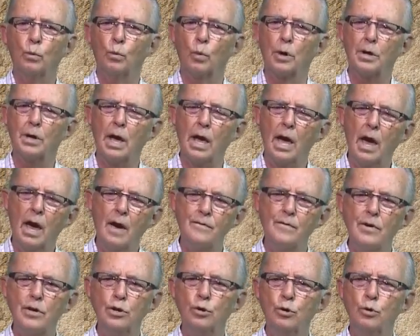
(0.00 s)

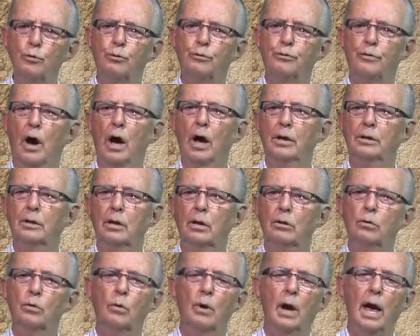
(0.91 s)
Whatever you find in
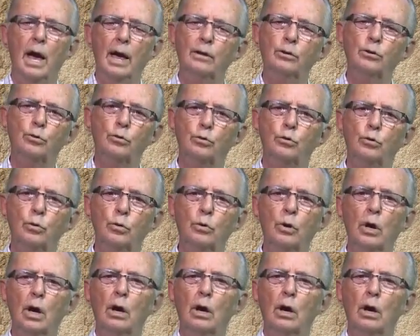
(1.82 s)
your hand to do,